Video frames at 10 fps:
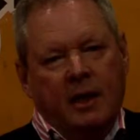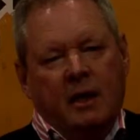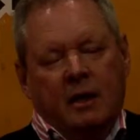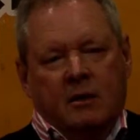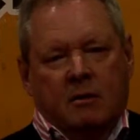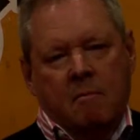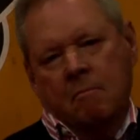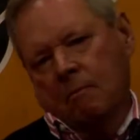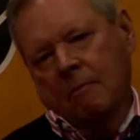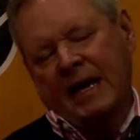
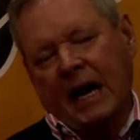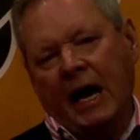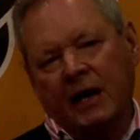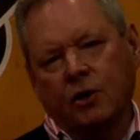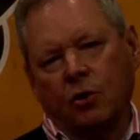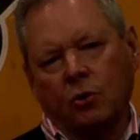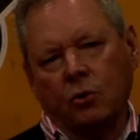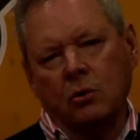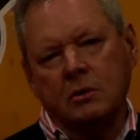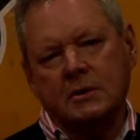and make hard
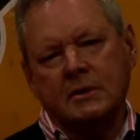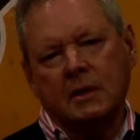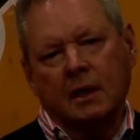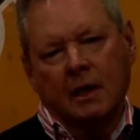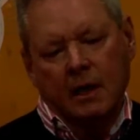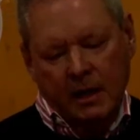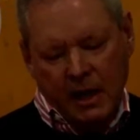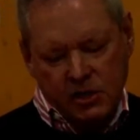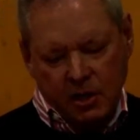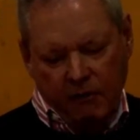calls,
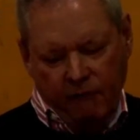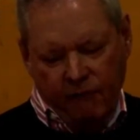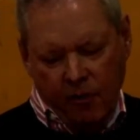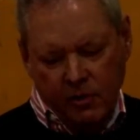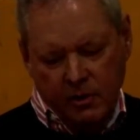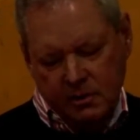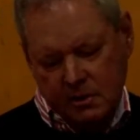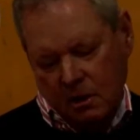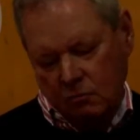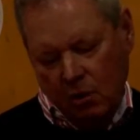actually focus
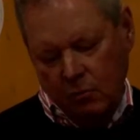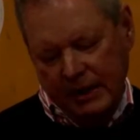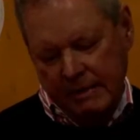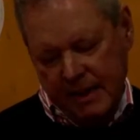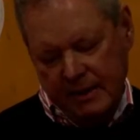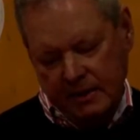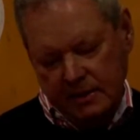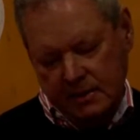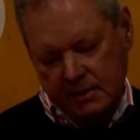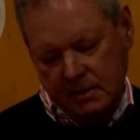on what really
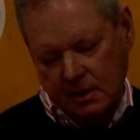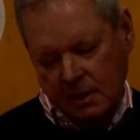matters.